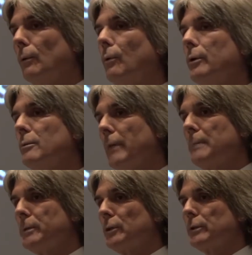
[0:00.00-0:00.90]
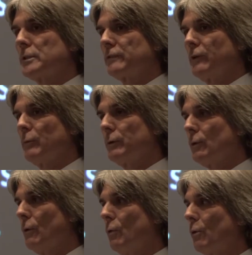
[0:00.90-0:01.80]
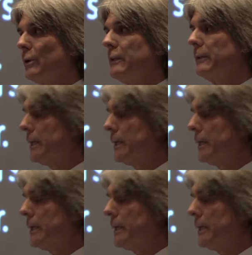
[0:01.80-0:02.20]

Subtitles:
Or you might be the richest developer in the whole world and